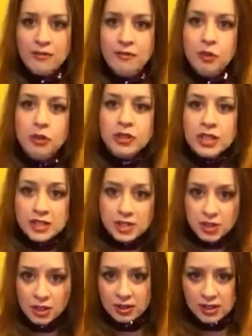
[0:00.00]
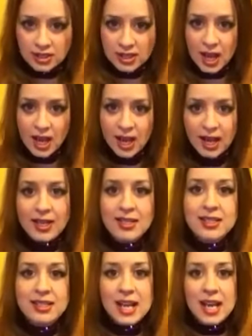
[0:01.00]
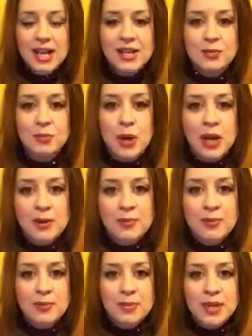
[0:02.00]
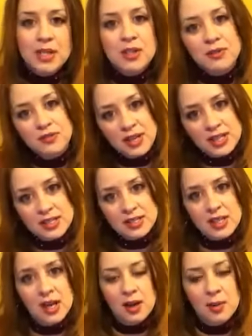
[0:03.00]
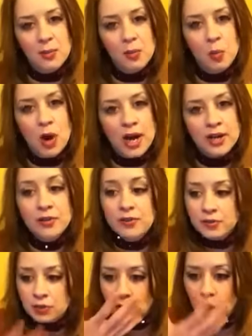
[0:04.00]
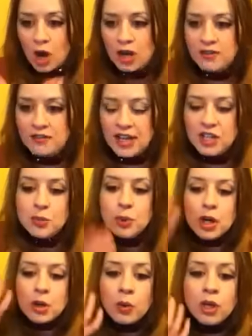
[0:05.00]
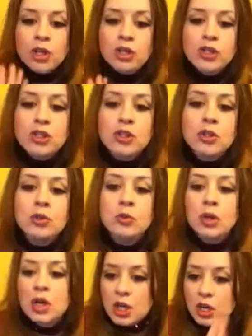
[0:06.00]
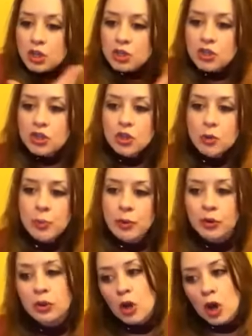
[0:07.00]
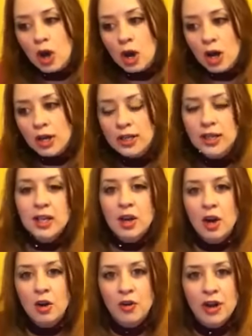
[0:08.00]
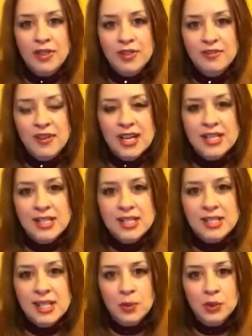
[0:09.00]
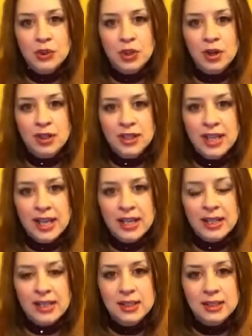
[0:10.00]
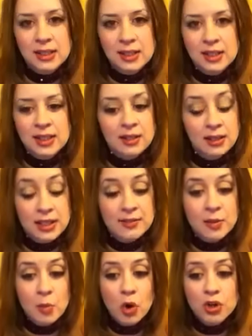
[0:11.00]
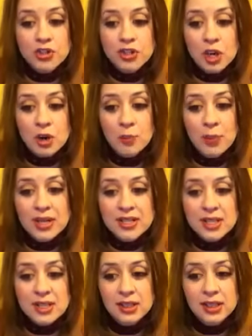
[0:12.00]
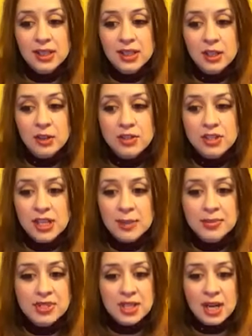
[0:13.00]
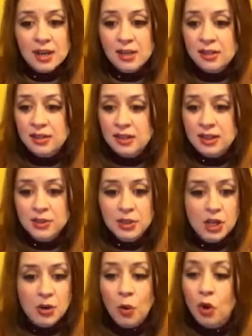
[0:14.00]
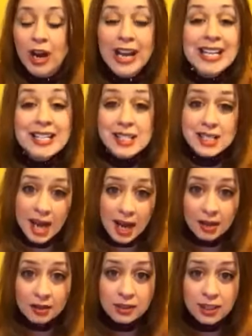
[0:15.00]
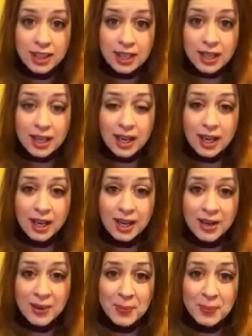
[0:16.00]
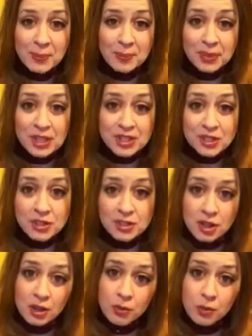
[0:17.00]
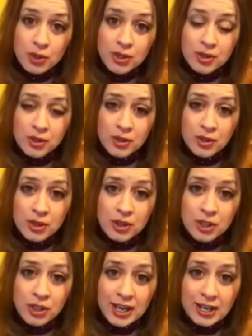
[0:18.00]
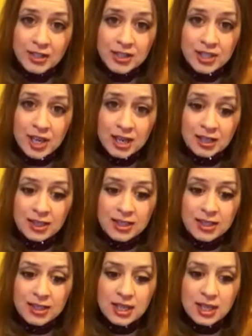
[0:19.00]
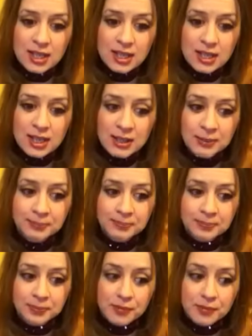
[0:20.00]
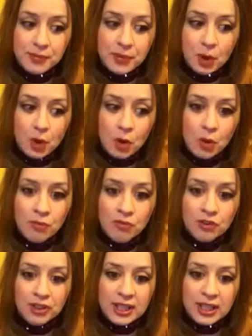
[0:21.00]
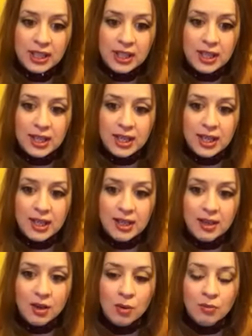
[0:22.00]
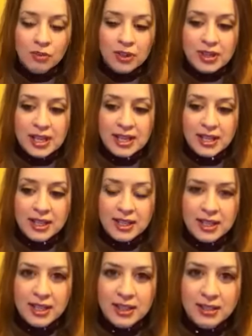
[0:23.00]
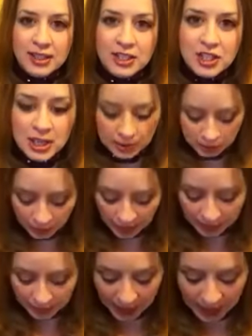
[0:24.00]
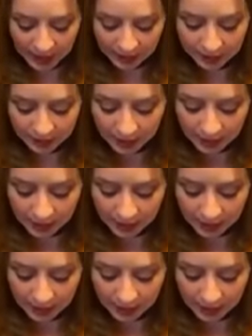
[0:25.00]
of fullness on the sides and make your face wider. If you have a long face, you probably don't want to do super long around the face because that will elongate it even more. So basically, you know, celeb style, you know, or any style, please consult with your hairstylist, and hopefully they can lead you down the right path.